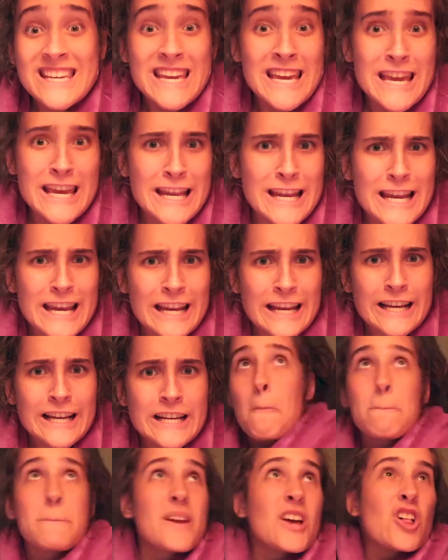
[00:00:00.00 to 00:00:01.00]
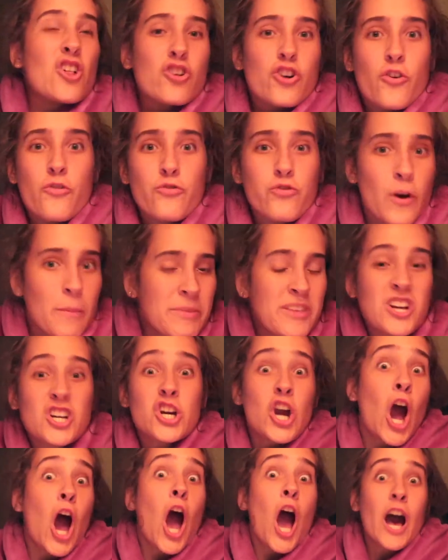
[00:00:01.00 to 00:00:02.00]
eating milk from the
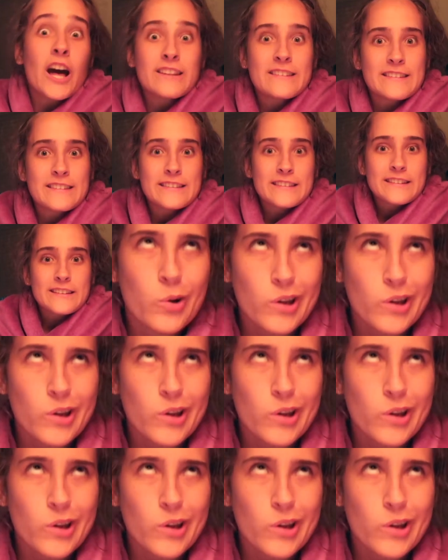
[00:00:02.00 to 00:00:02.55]
gods.